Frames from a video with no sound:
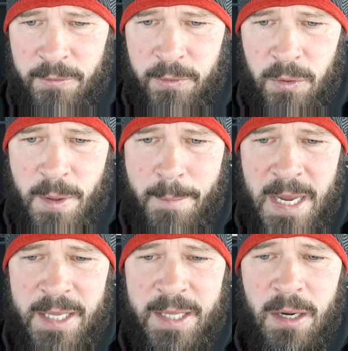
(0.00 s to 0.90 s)
For the
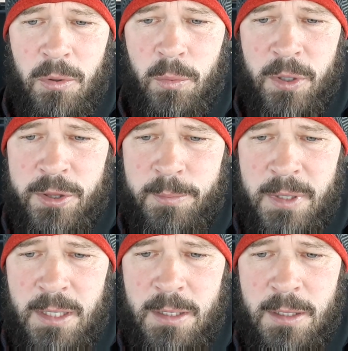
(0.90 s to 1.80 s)
men that were with
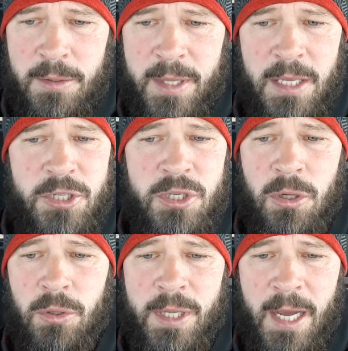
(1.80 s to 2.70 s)
me, they
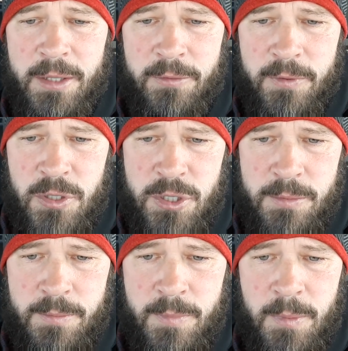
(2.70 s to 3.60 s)
saw not the
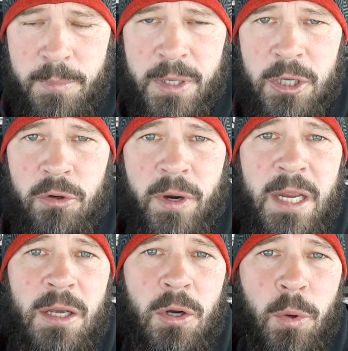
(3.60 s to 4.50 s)
vision, but a
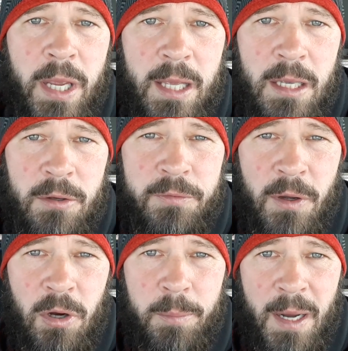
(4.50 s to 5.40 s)
great quaking
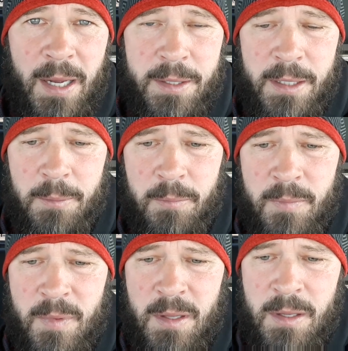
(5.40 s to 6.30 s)
fell upon them,
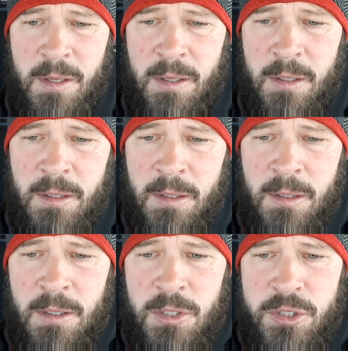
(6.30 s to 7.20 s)

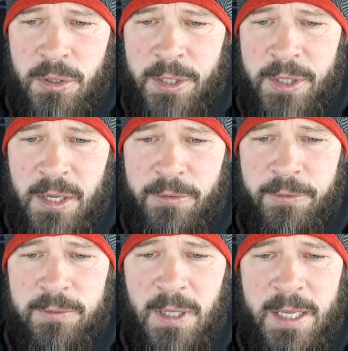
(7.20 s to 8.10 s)
so that they
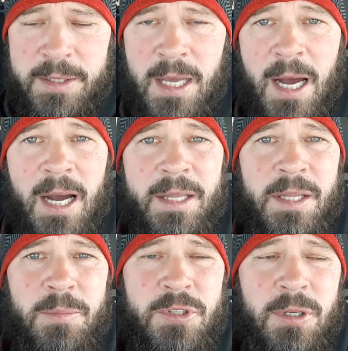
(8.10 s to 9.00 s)
fled to hide
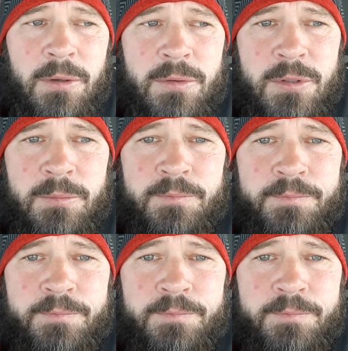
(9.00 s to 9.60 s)
themselves.